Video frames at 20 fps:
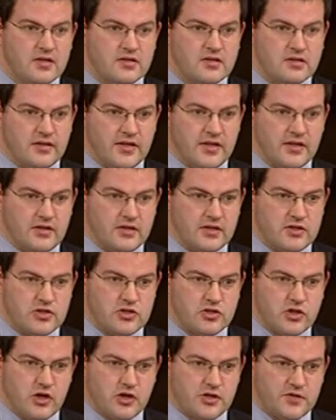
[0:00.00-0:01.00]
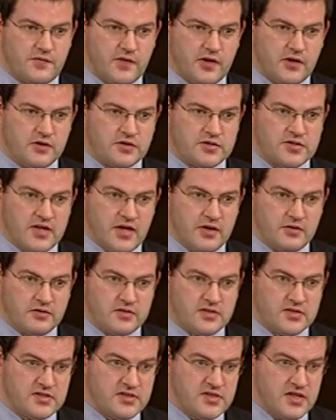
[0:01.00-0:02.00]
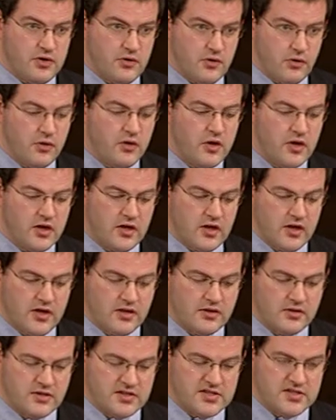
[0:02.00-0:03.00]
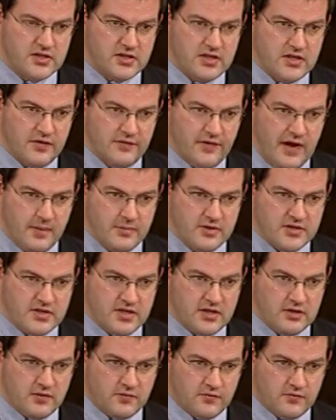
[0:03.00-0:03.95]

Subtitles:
delayed discharge figures down to 0 in the city of Aberdeen.